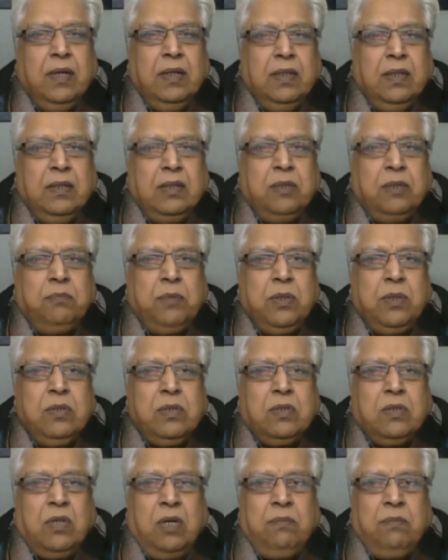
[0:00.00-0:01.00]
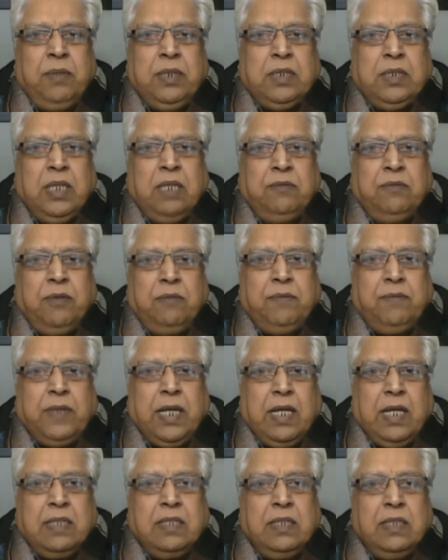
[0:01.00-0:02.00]
The most common type of
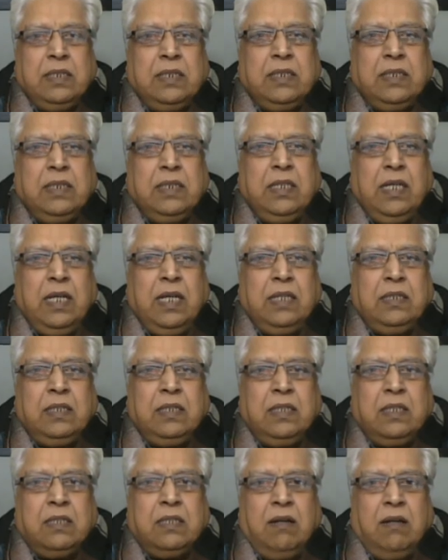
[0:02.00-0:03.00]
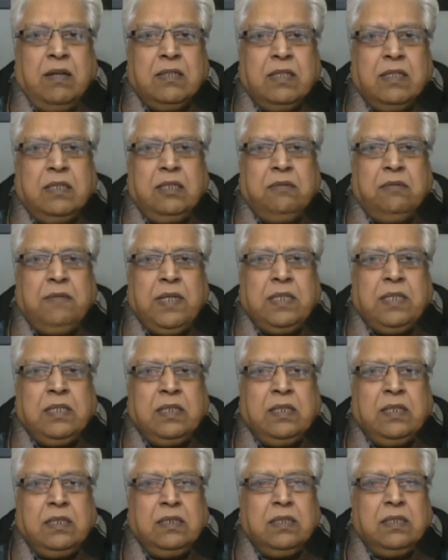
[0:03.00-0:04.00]
dysentery and their causative
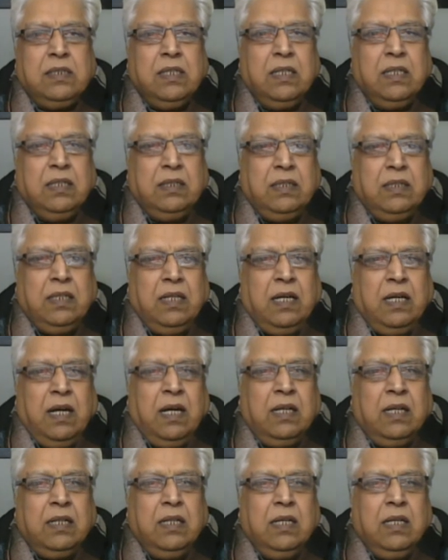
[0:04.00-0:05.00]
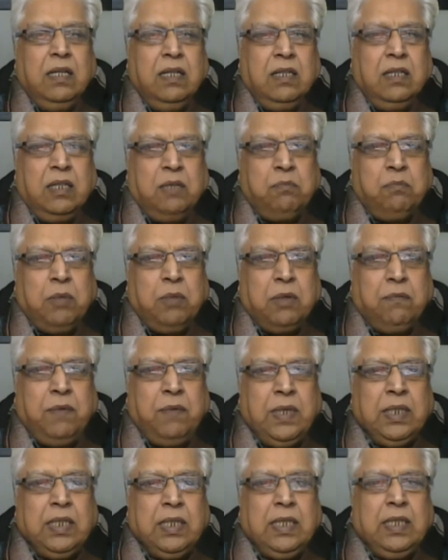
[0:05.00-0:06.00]
agent, they are: number
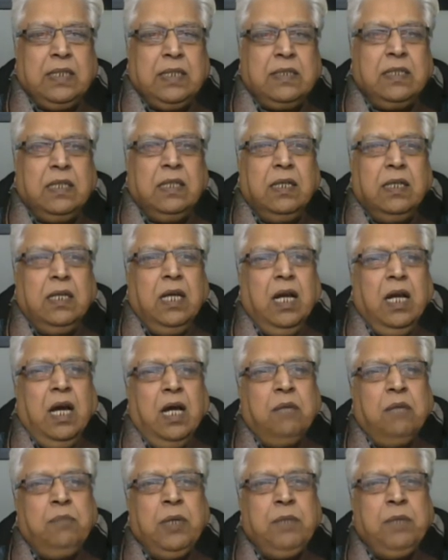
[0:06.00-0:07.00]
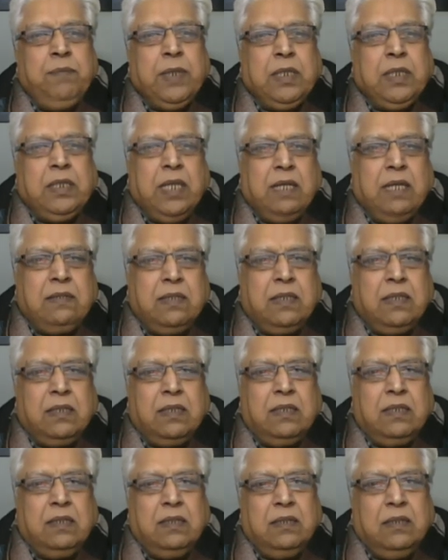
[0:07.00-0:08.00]
one is amoebic
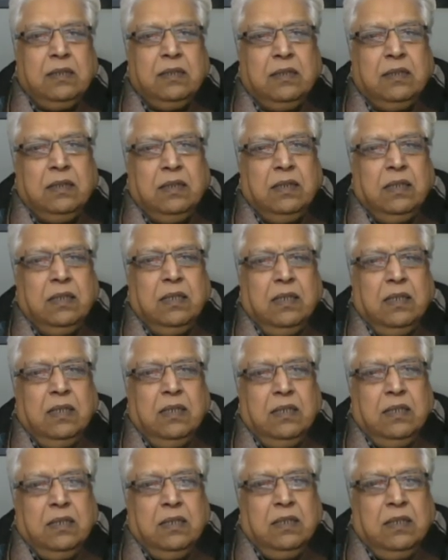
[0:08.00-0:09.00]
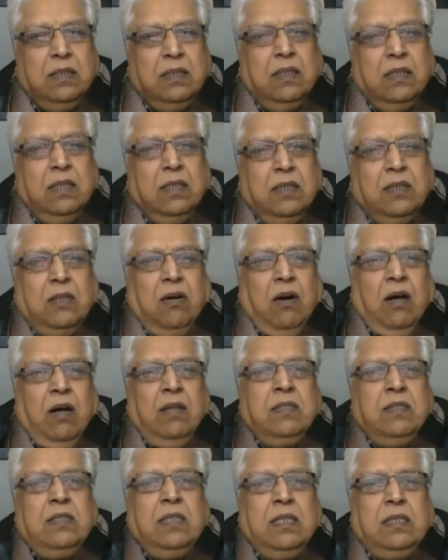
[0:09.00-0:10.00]
dysentery. The
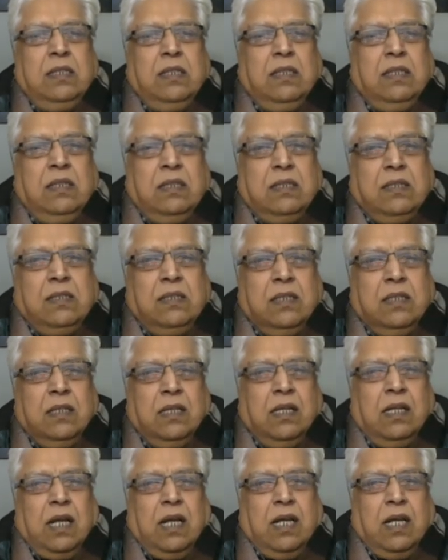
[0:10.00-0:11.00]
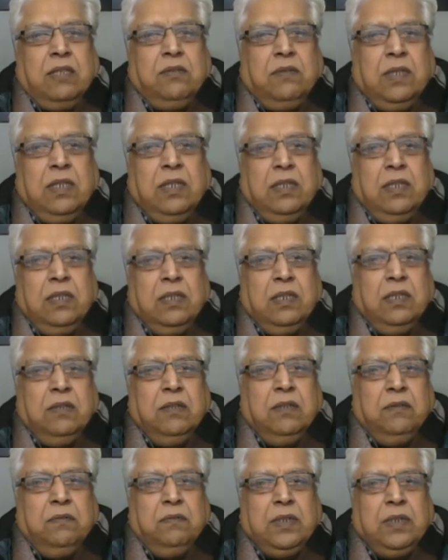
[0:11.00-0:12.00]
onset is gradual
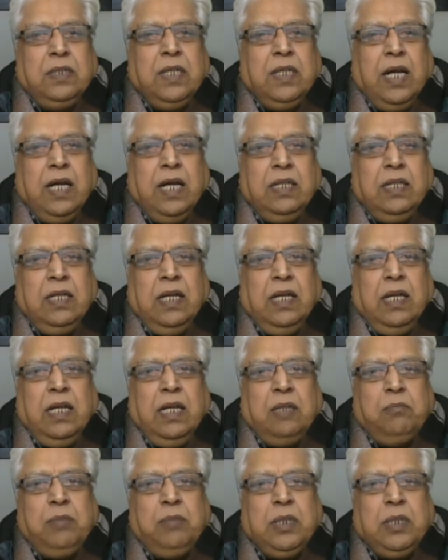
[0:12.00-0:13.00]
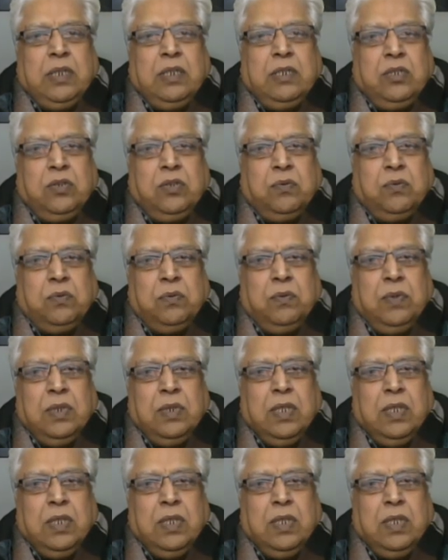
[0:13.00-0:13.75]
with diarrhea and bloody stool.